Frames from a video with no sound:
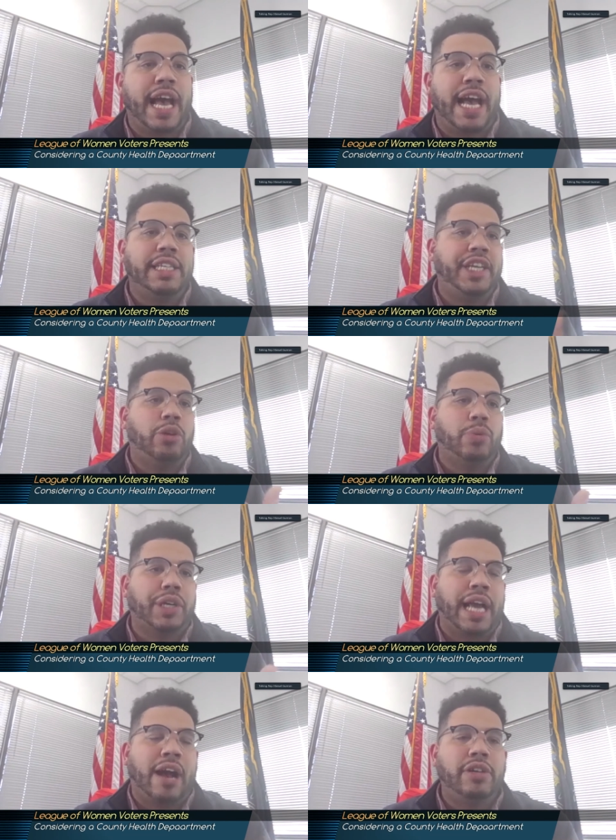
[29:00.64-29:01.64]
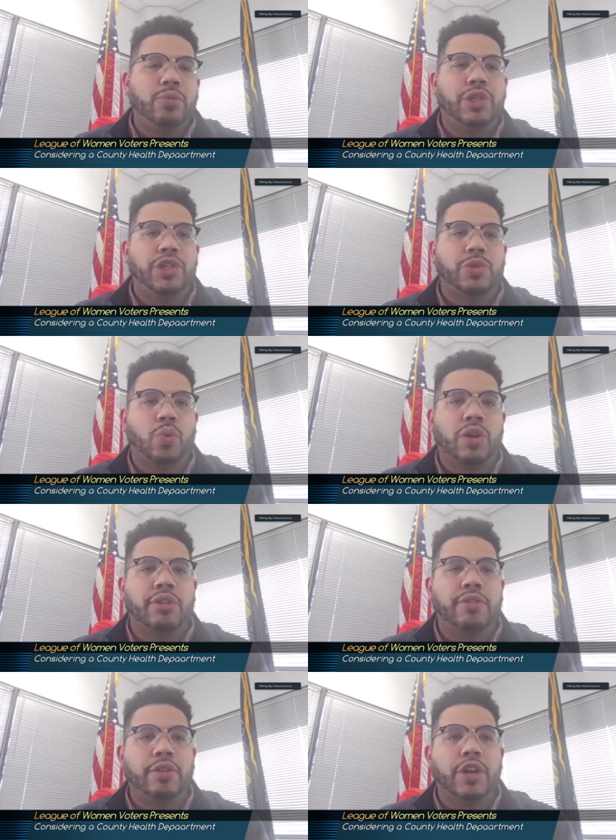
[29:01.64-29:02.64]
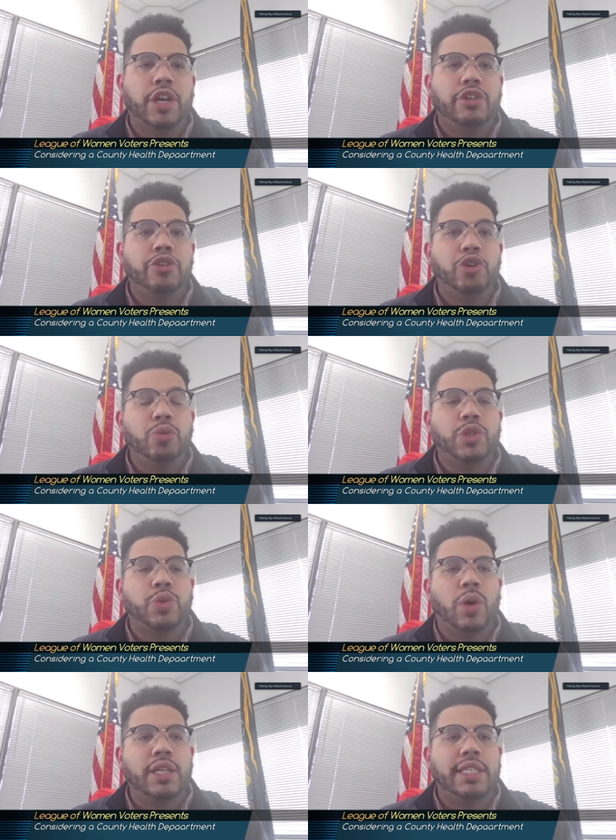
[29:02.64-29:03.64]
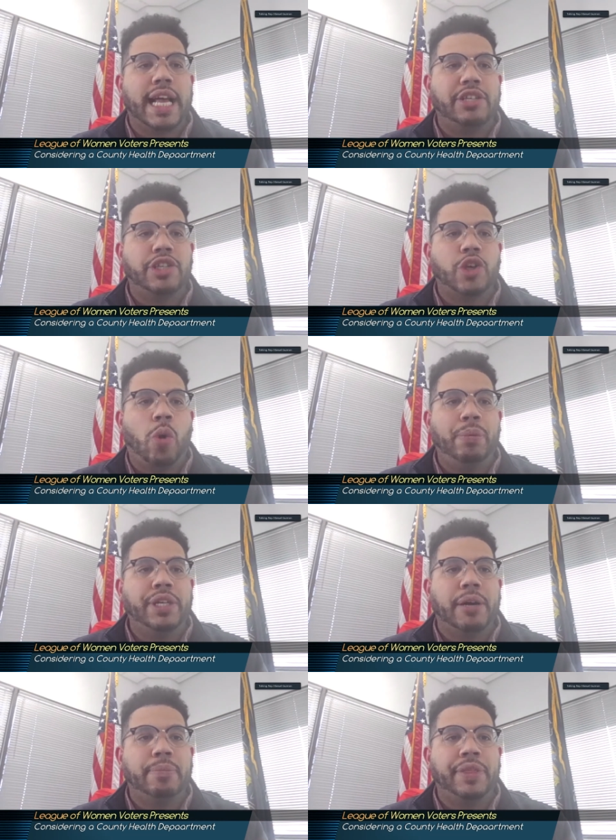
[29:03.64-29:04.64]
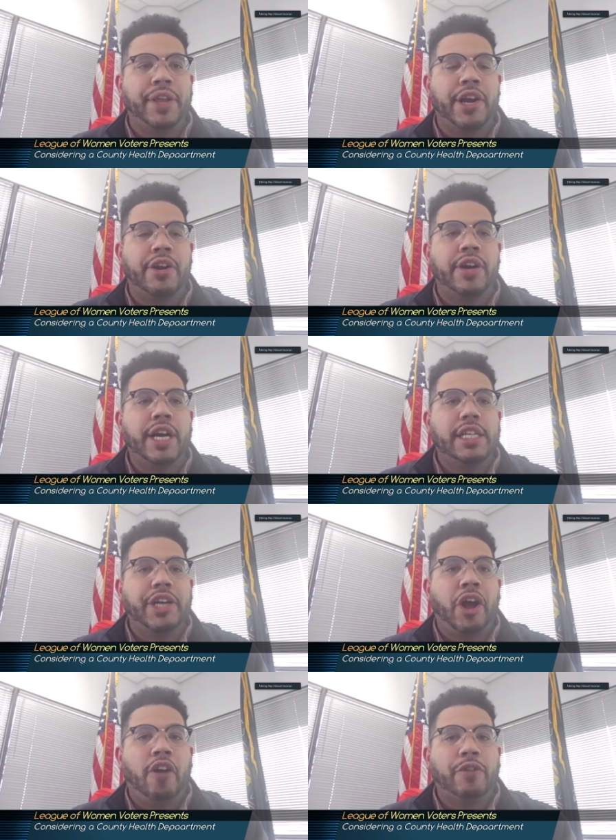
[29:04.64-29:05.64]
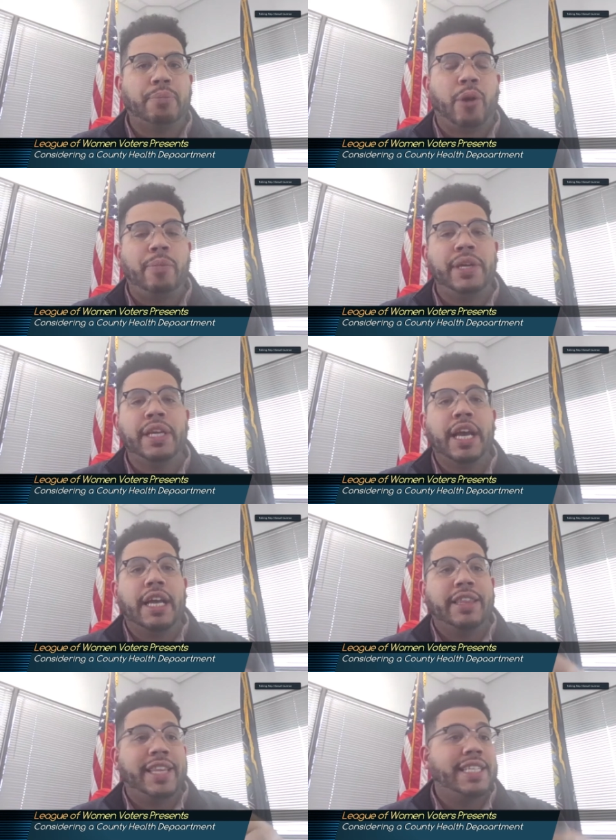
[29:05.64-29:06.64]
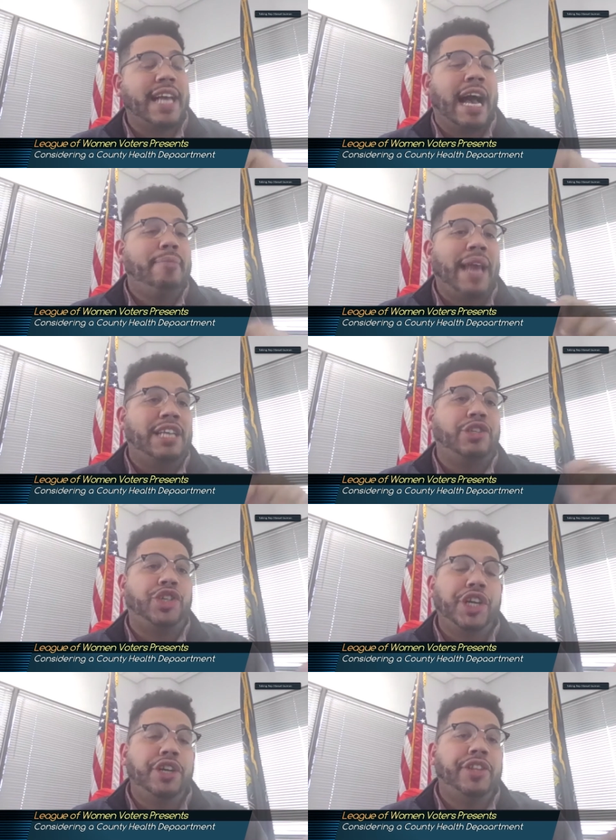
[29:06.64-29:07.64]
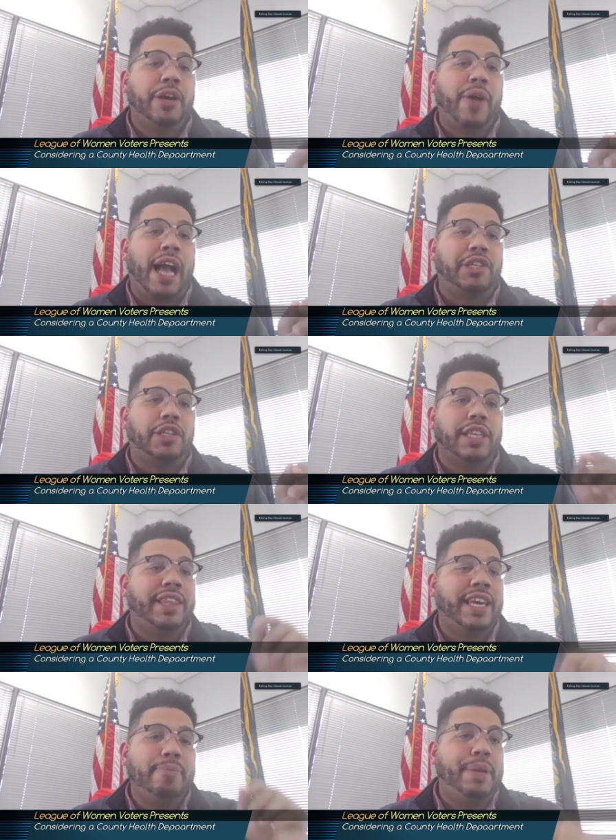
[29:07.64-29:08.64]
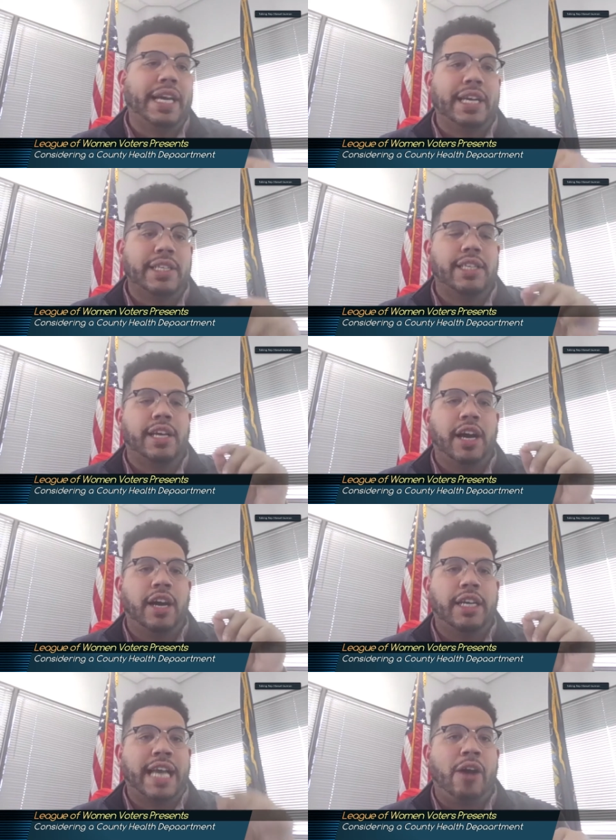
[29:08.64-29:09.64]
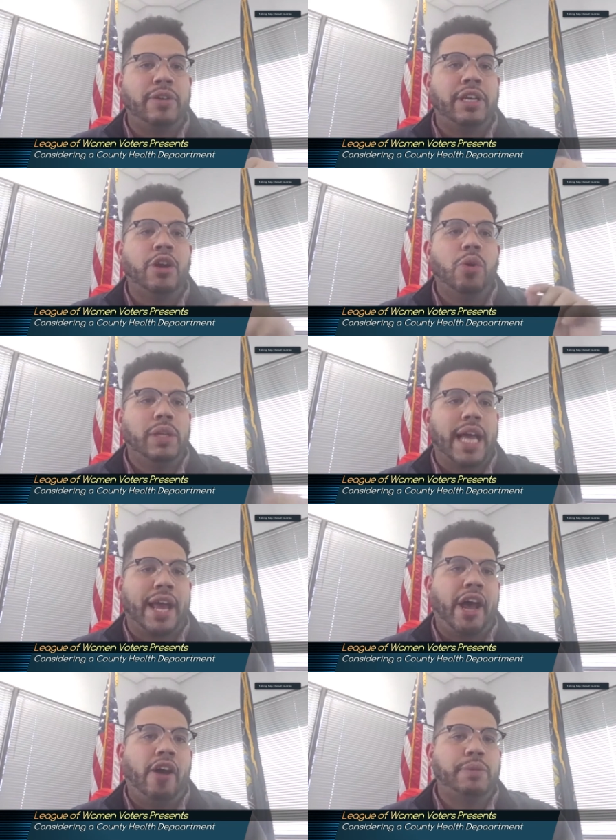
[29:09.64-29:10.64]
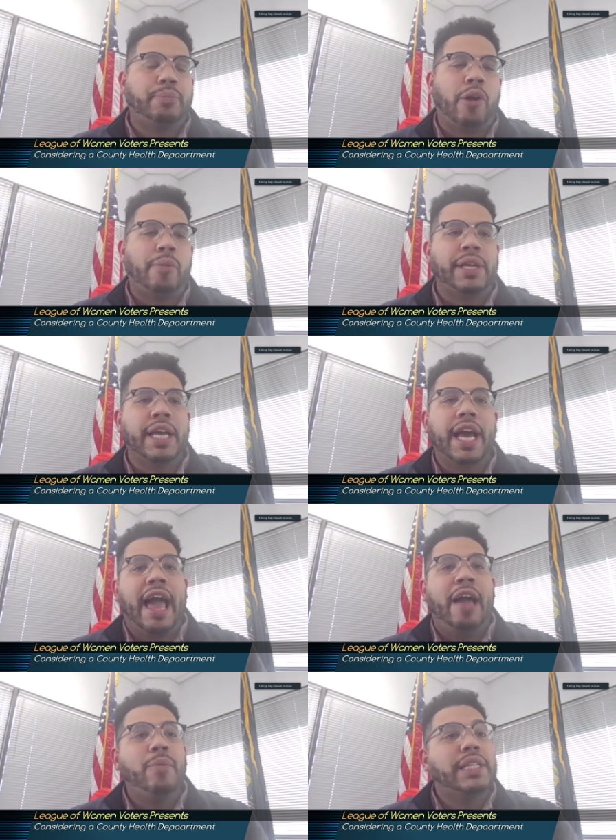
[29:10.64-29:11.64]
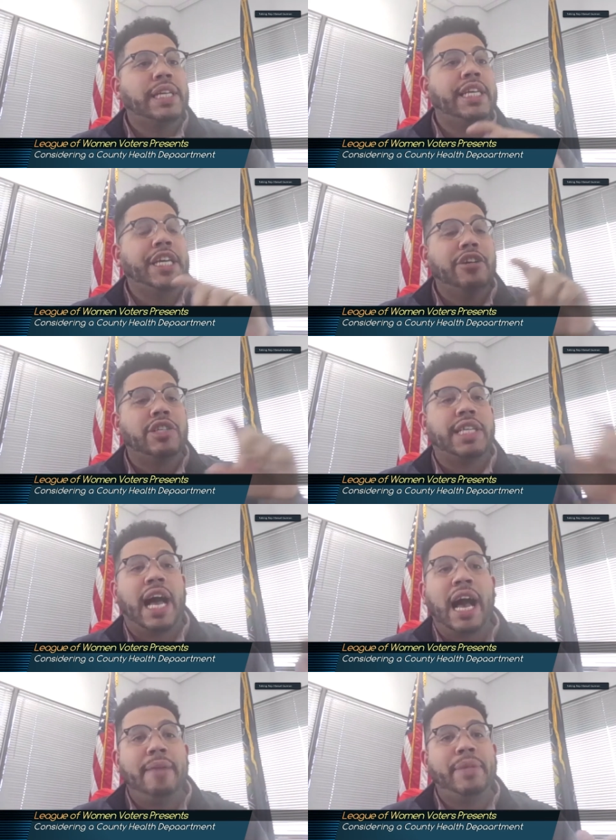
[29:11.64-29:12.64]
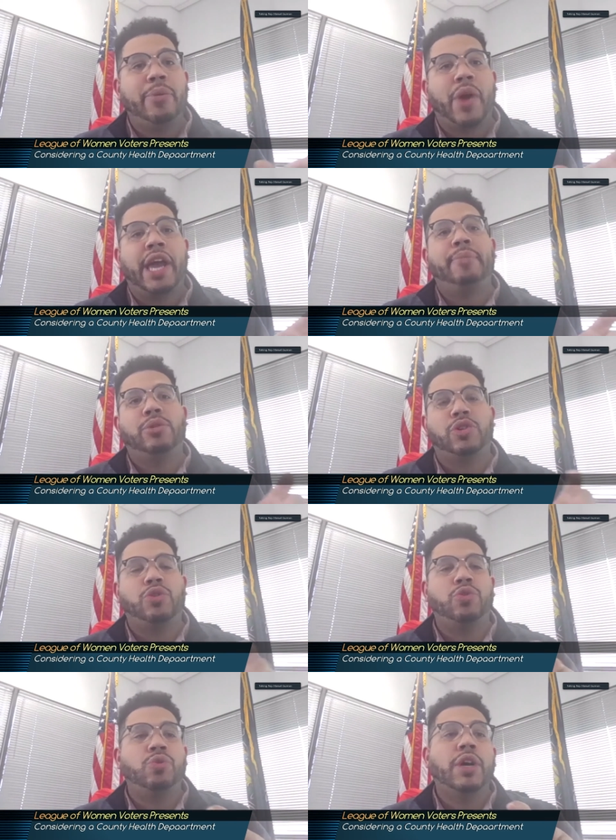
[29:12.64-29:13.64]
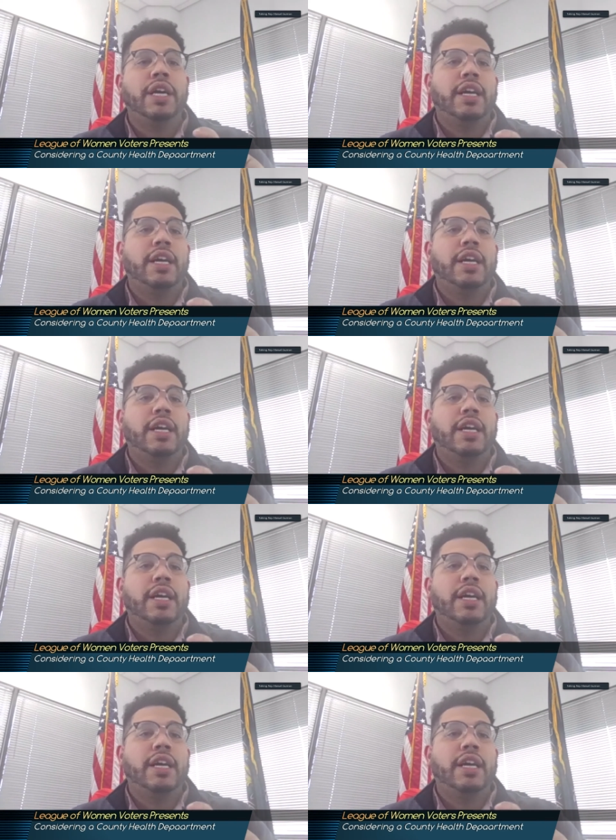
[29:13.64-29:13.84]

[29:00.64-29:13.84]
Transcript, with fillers: to that, Delaware County, which is one of the, the newest ones that just opened up their, the health department. This time last year, they were actually the biggest uh, county without a health department. And within a year's time, they were able to